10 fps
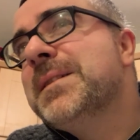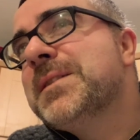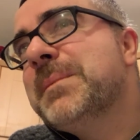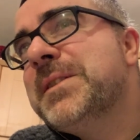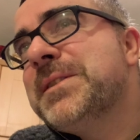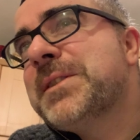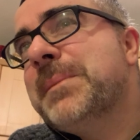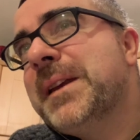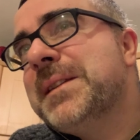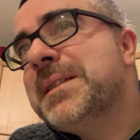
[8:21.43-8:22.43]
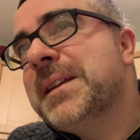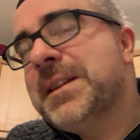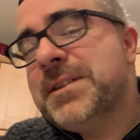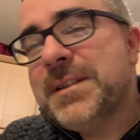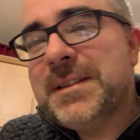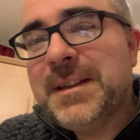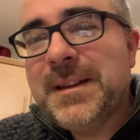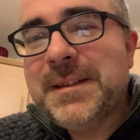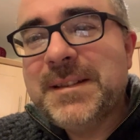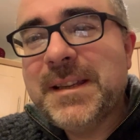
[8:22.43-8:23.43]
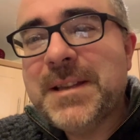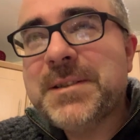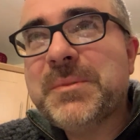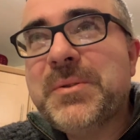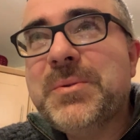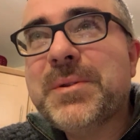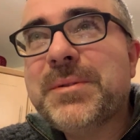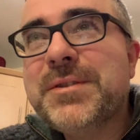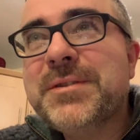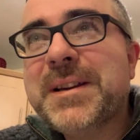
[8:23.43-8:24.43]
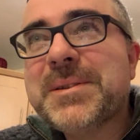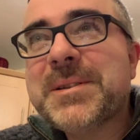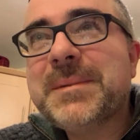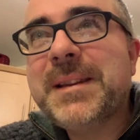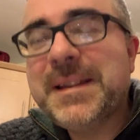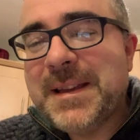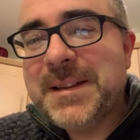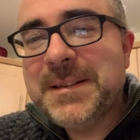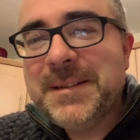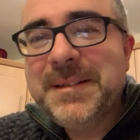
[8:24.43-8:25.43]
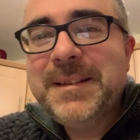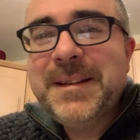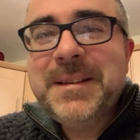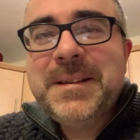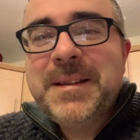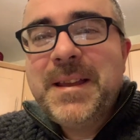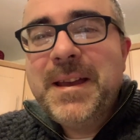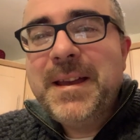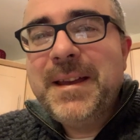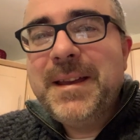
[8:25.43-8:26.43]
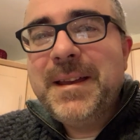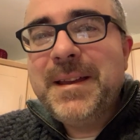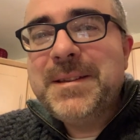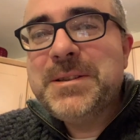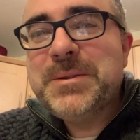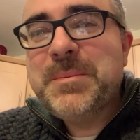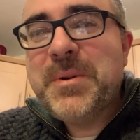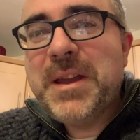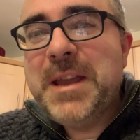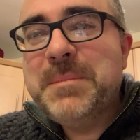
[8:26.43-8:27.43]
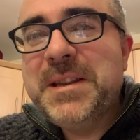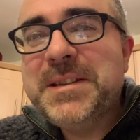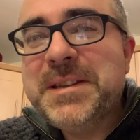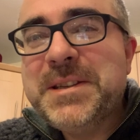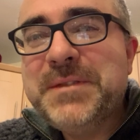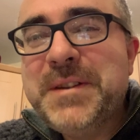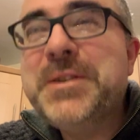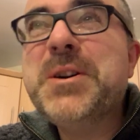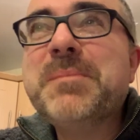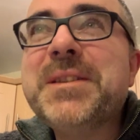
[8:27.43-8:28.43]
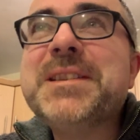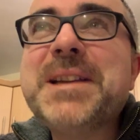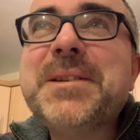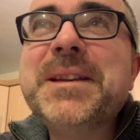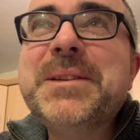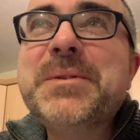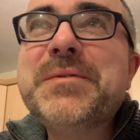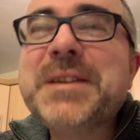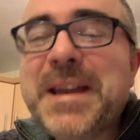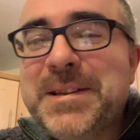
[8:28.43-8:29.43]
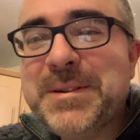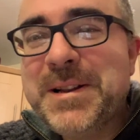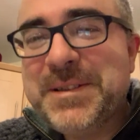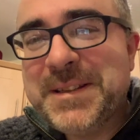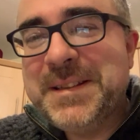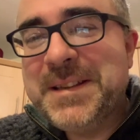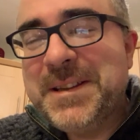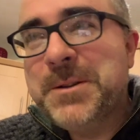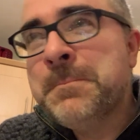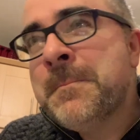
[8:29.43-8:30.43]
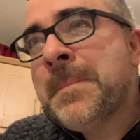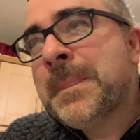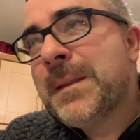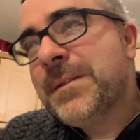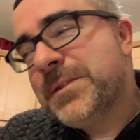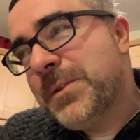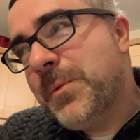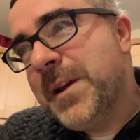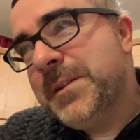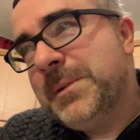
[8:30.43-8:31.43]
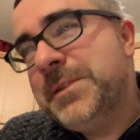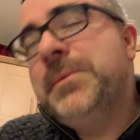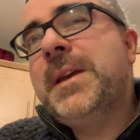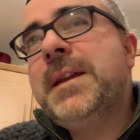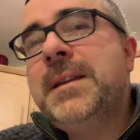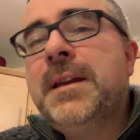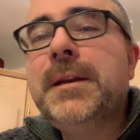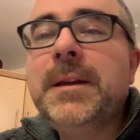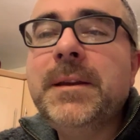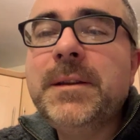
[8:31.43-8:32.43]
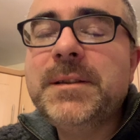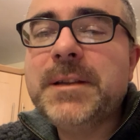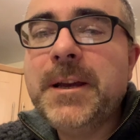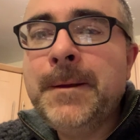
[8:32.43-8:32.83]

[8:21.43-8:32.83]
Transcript: Someone's just coming into the kitchen to get some Coke or a drink or something like that. So I'm about 8 minutes into this video. I'm not starting it over again, so I'll just continue. So what you will do then is